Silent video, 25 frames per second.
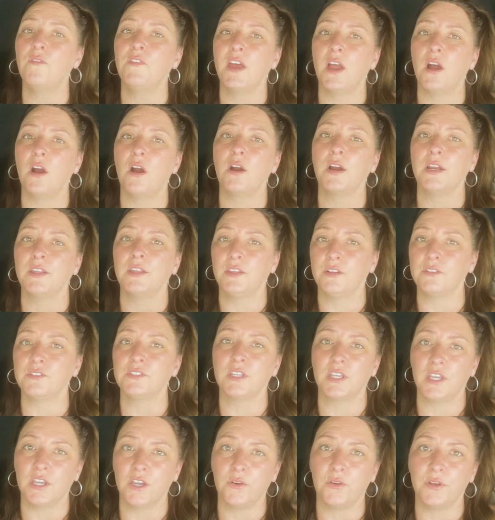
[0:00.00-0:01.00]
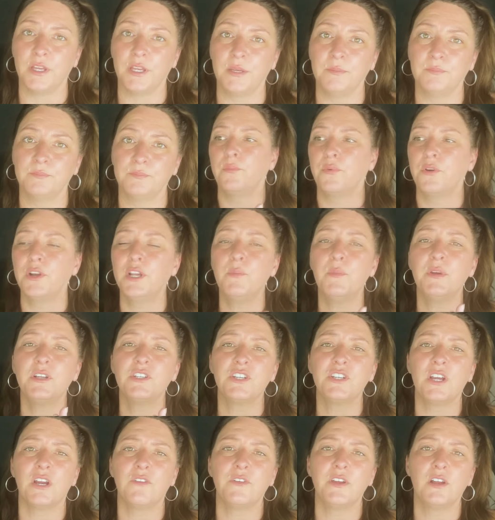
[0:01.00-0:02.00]
they are in their security. Pretty
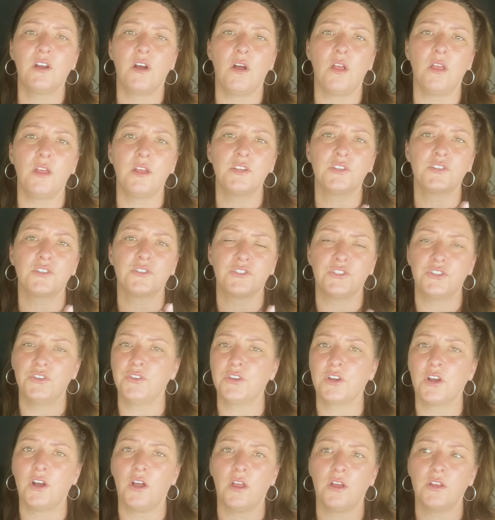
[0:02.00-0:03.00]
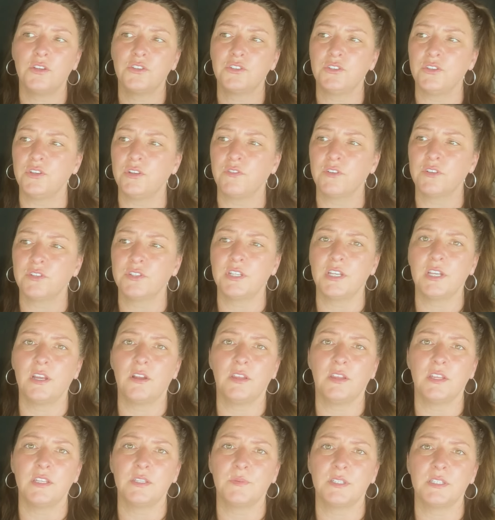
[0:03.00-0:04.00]
much every college, junior college, university
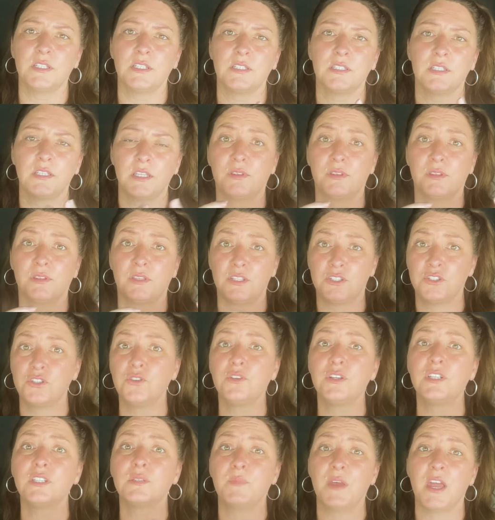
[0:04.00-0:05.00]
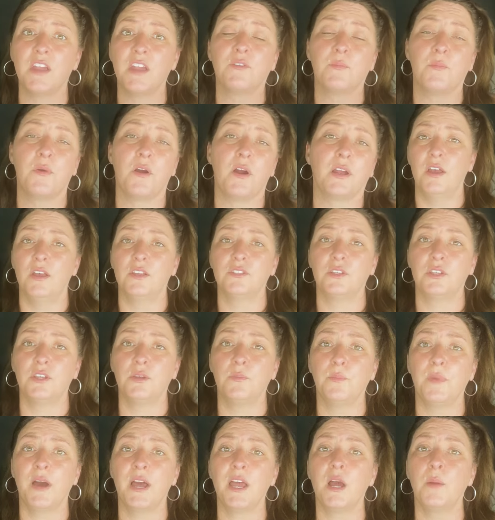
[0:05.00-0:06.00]
on these places, the students pay for parking. So you
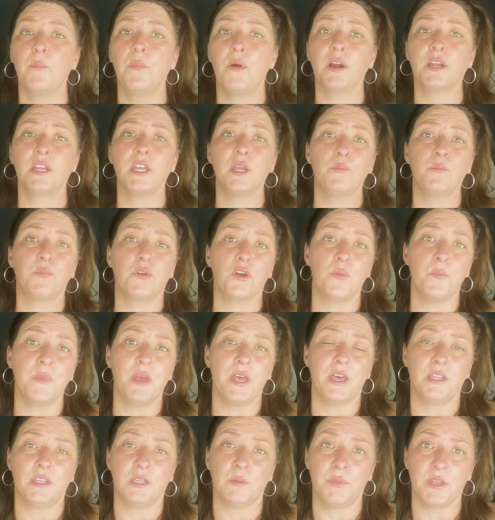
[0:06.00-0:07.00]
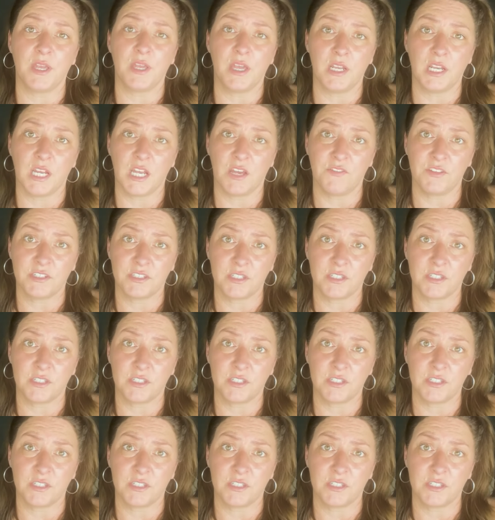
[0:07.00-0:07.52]
buy a parking permit at the beginning of the